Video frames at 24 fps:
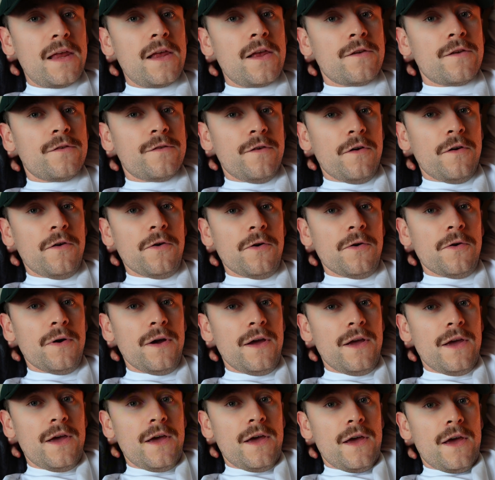So
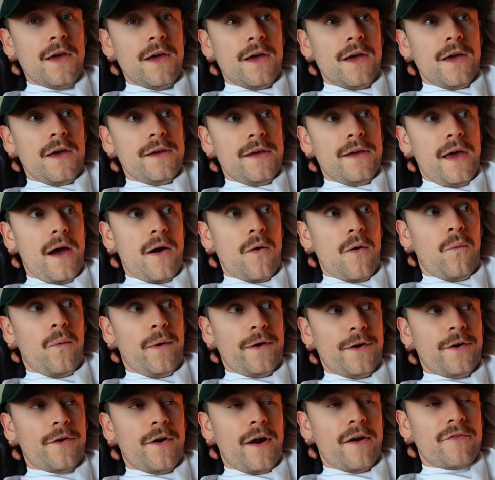yeah,
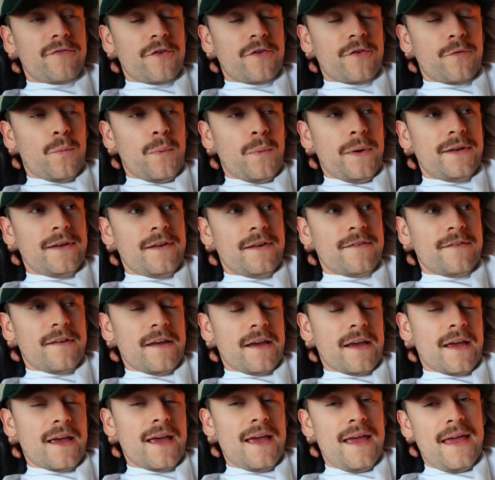what you're after
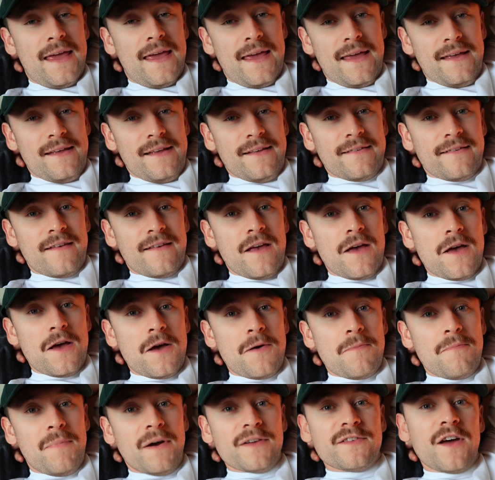witnessing is
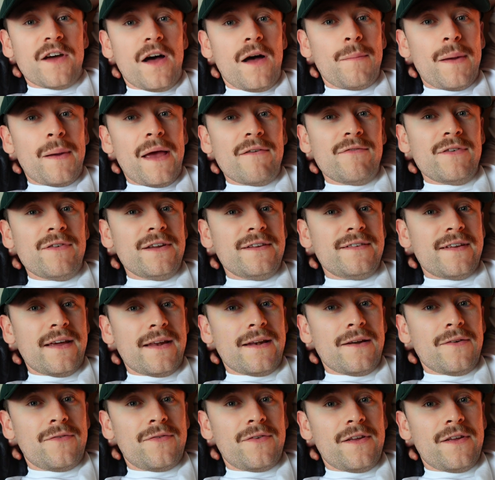my top heavy
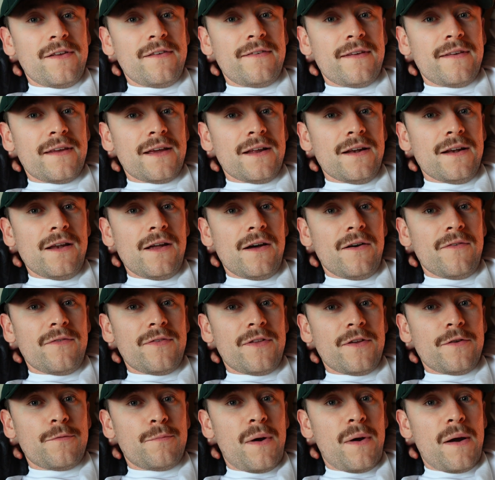deadlift single of
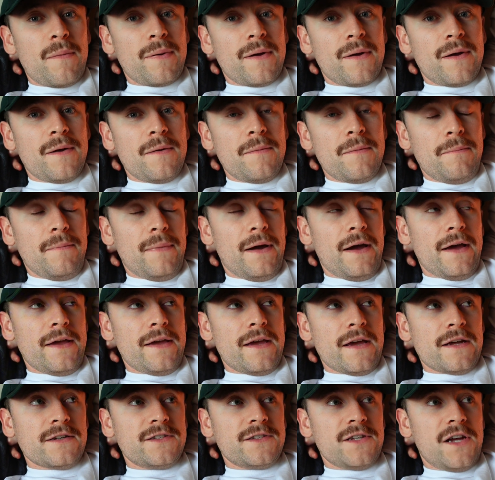this prep,
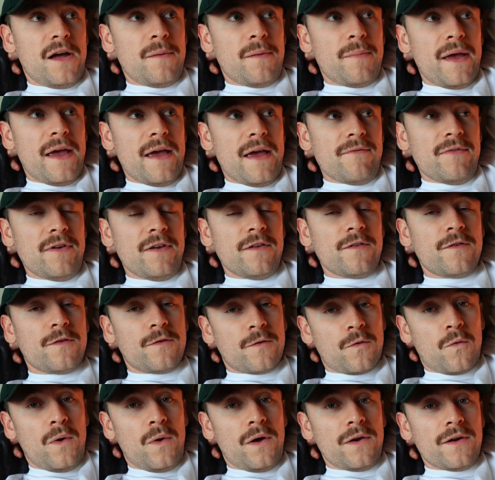my top heavy
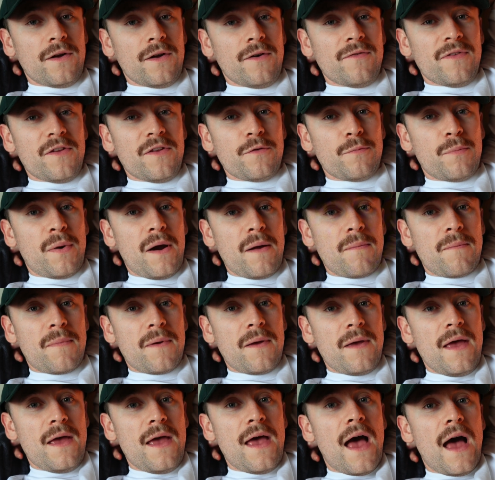squat of this prep,
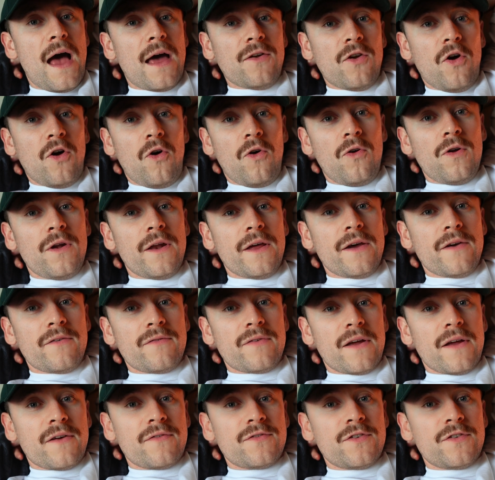and all I have
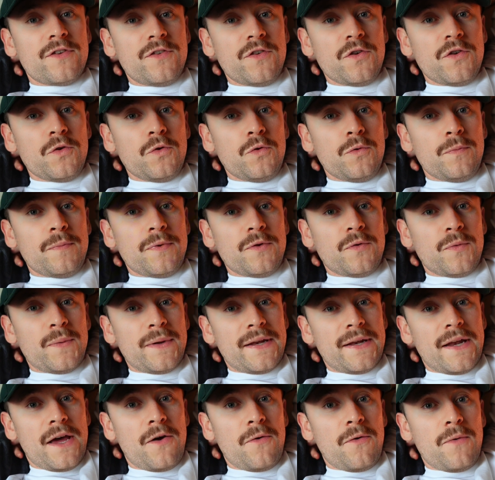left to do
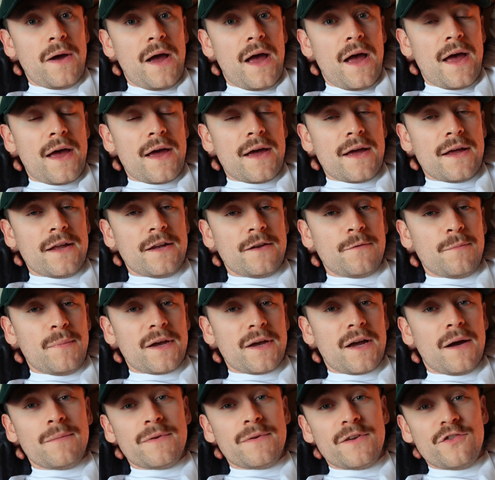between now and my
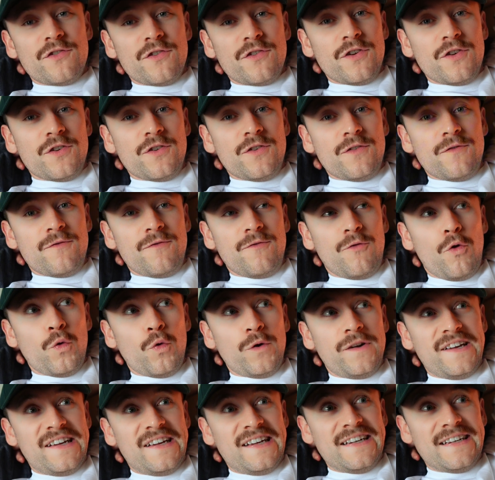competition in
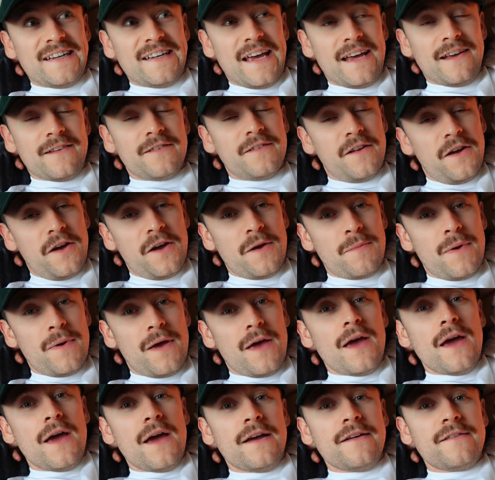14 days' time
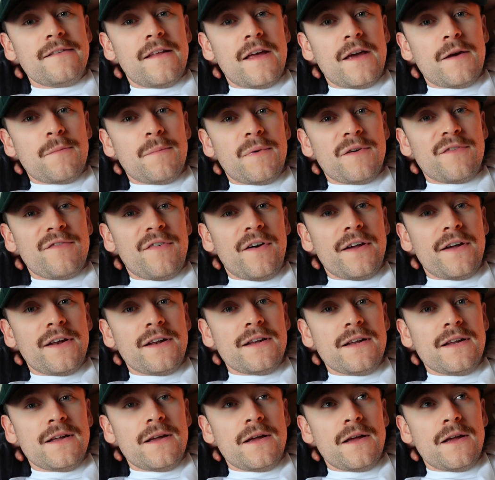is to hit my final